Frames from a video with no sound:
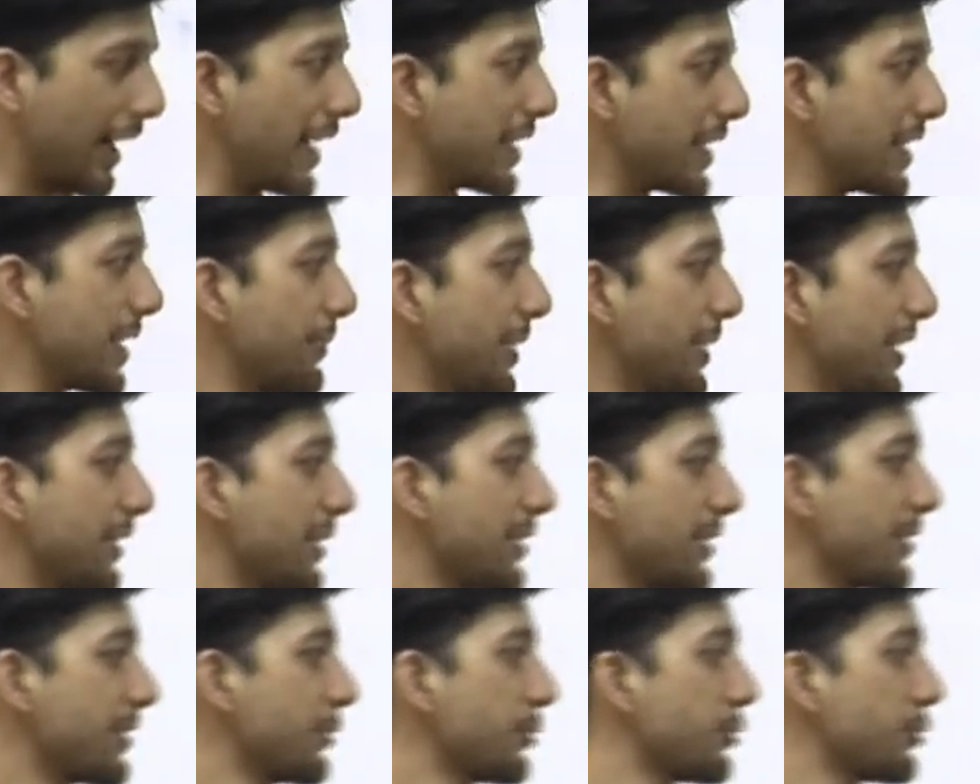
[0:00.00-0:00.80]
I say my
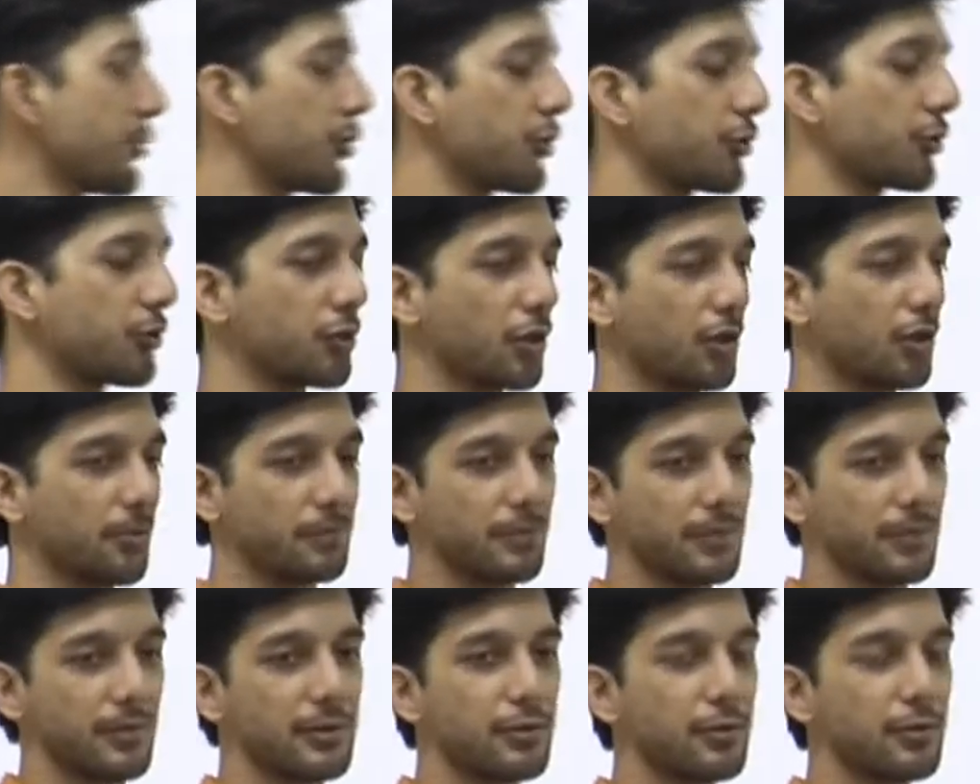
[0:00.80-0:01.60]
clustering should
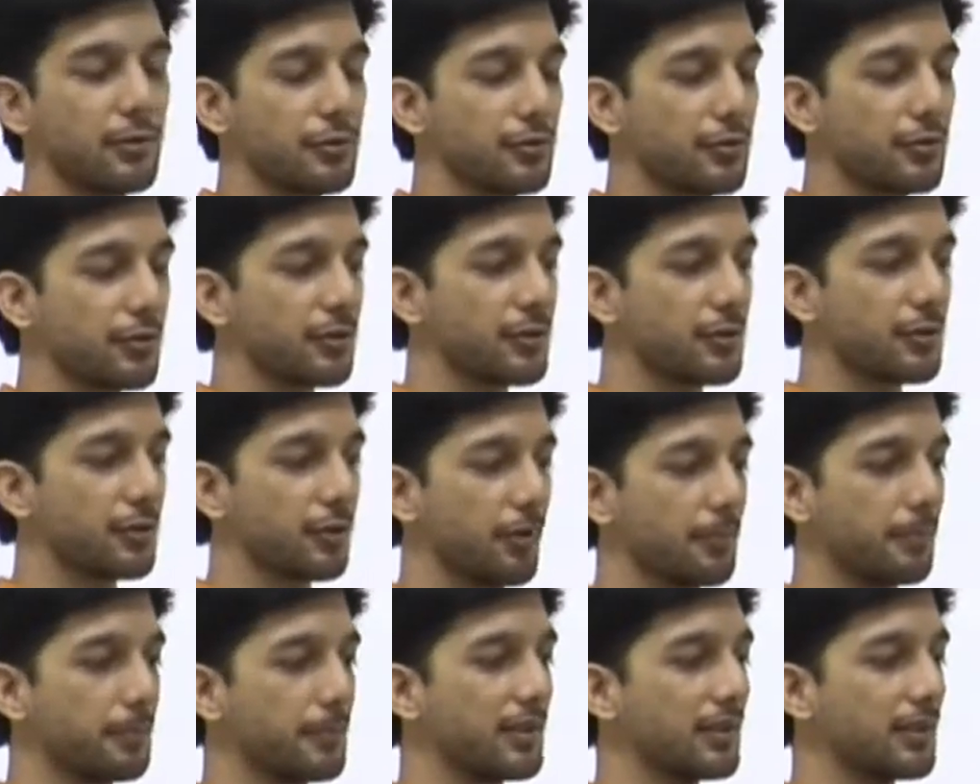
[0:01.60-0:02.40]

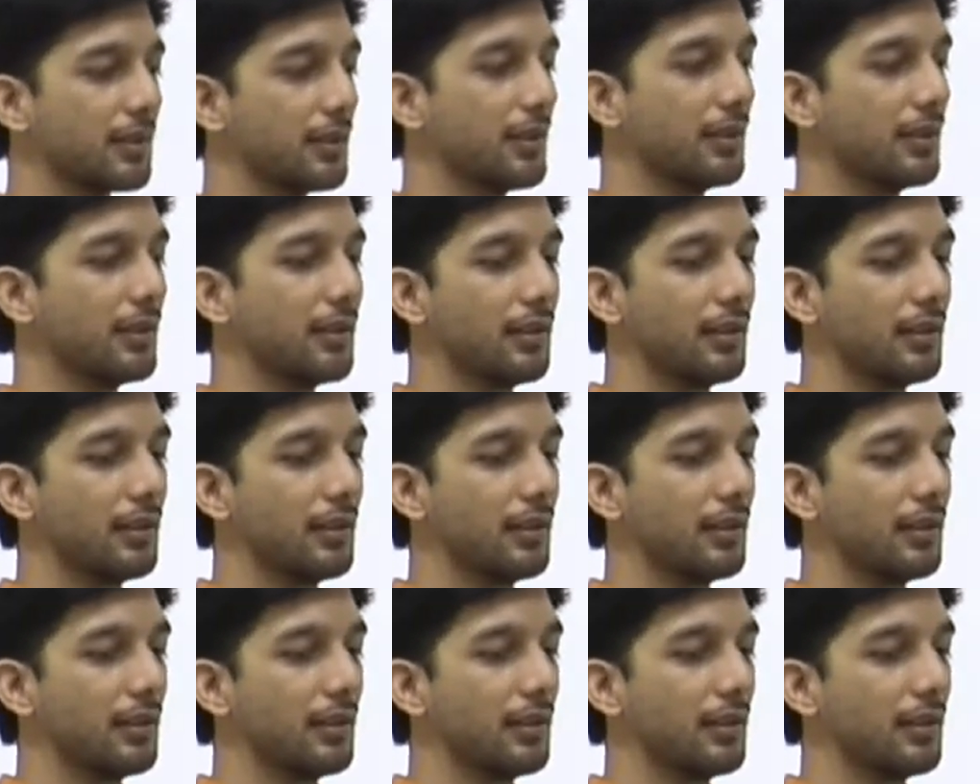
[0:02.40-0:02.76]
stop.